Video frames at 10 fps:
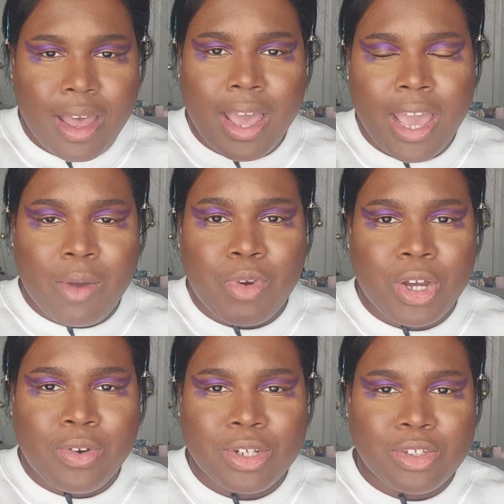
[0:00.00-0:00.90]
and we're
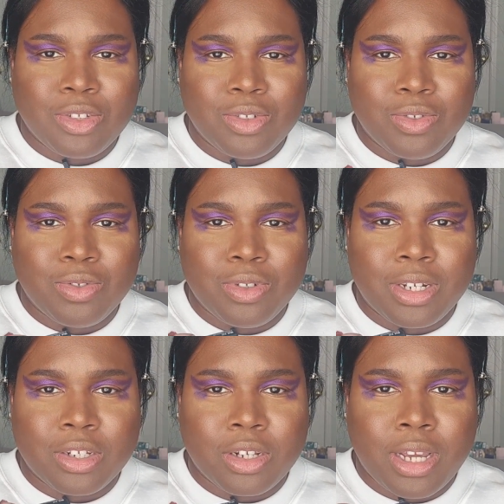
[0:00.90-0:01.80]
going to
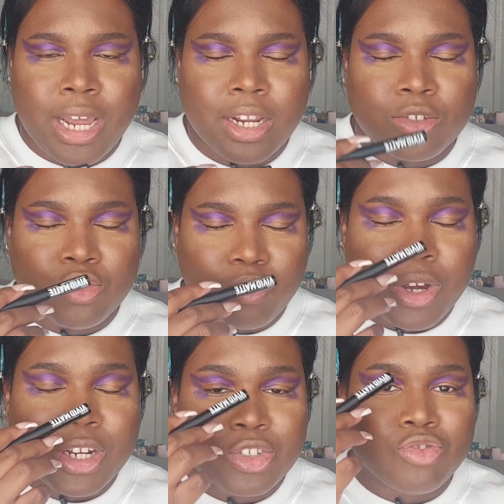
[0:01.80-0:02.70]
we're
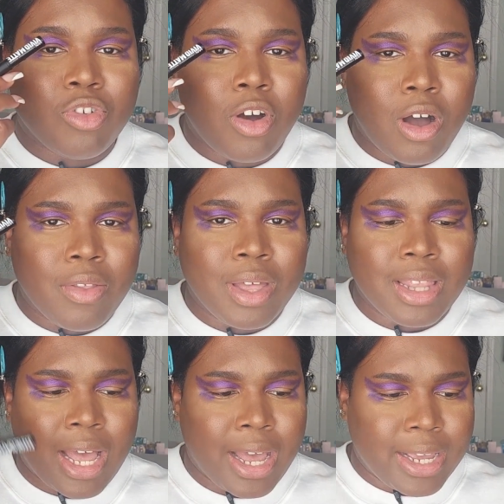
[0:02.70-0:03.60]
going to draw the
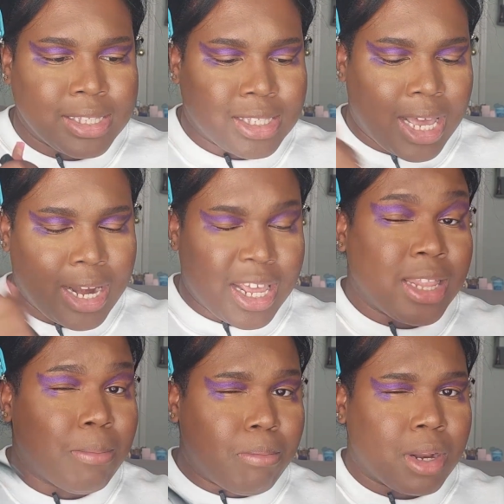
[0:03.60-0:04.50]
lines kind of
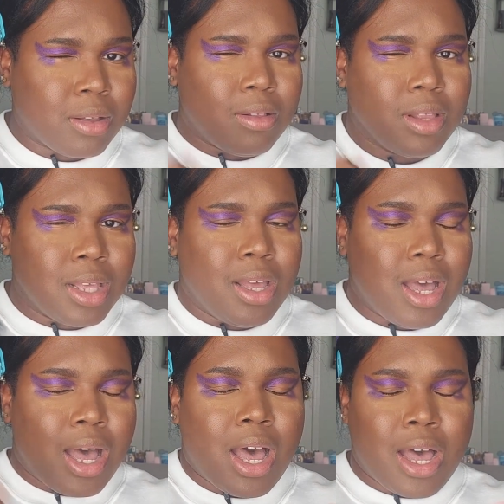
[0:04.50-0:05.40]
in the middle
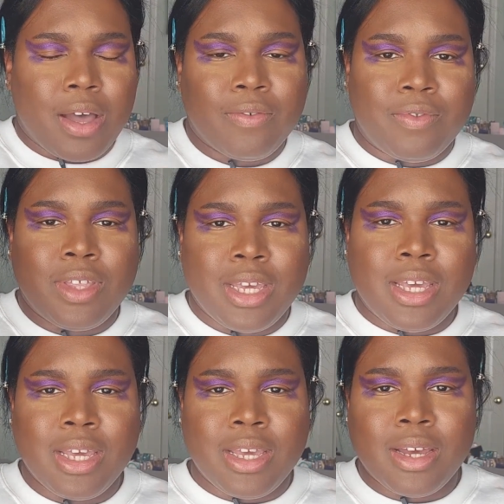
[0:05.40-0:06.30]
of
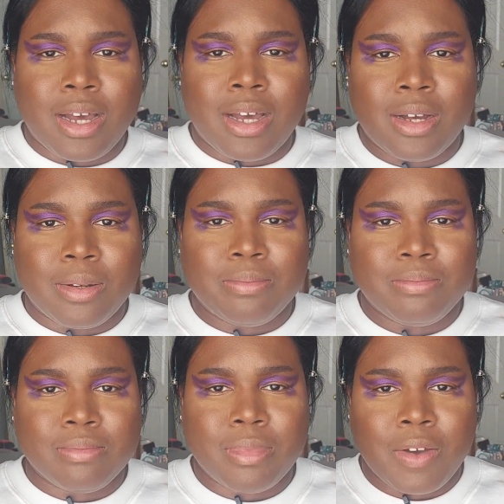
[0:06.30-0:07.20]
the
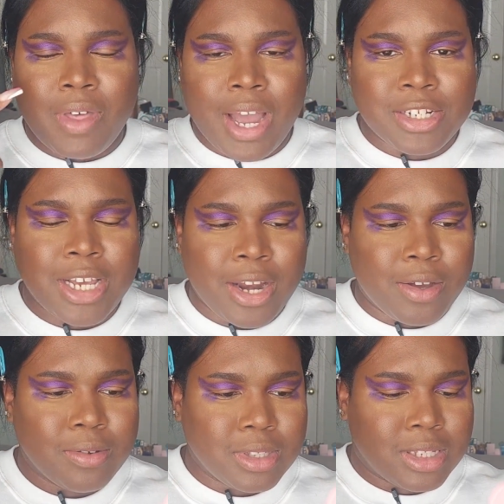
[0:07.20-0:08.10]

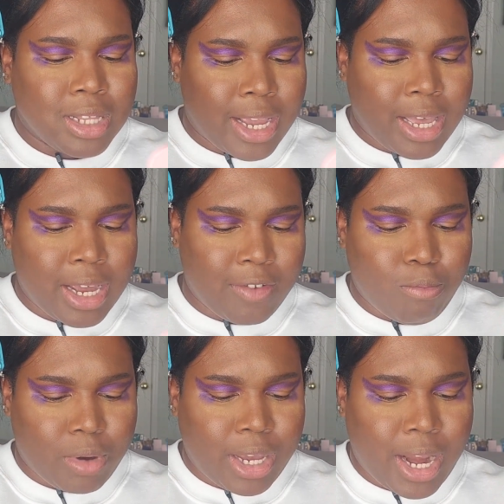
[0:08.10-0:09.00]
eyeshadow to like kind
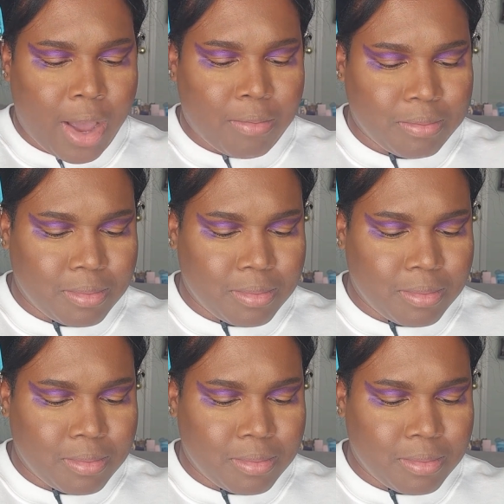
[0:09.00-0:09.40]
of bring it out.